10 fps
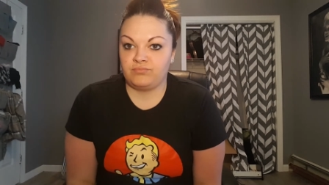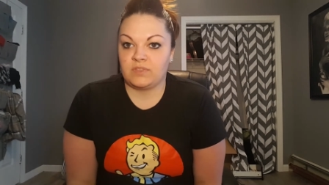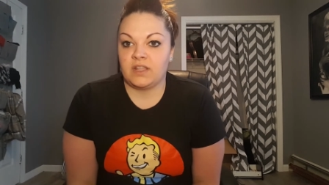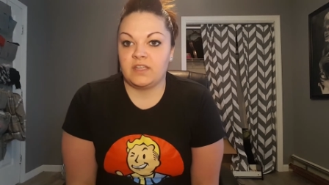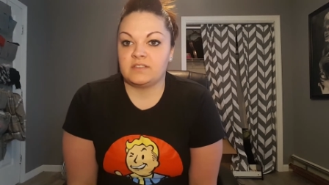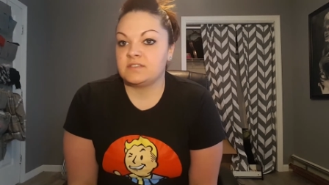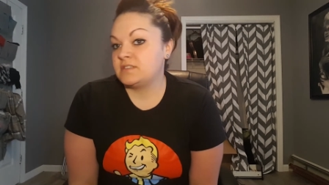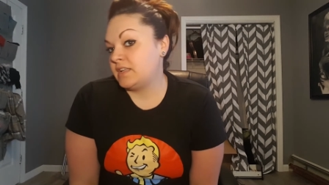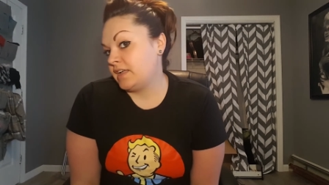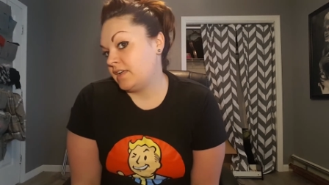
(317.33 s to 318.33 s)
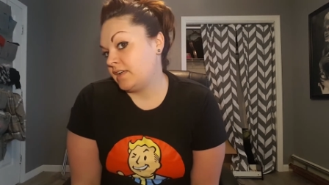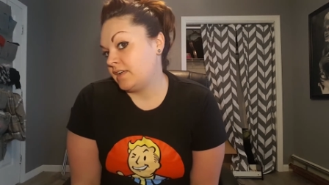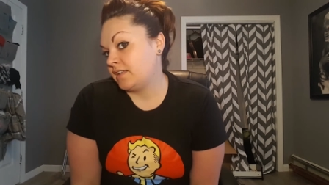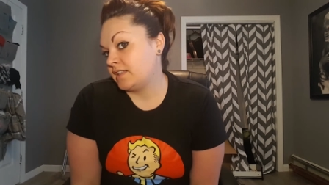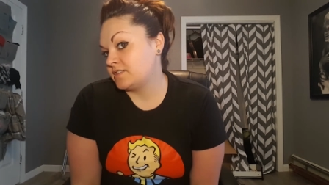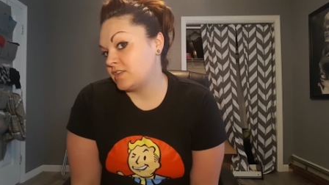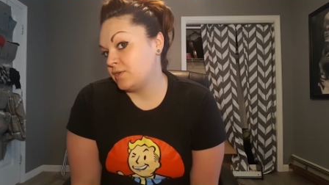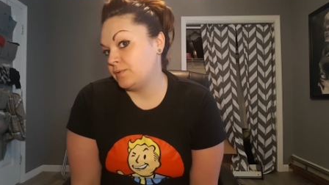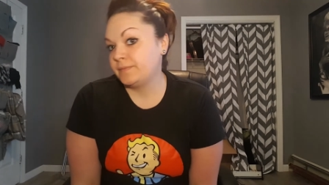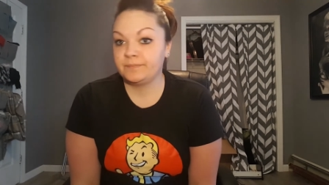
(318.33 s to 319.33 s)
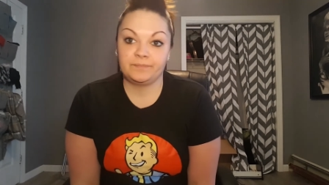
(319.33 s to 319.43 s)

Nice. That's cute.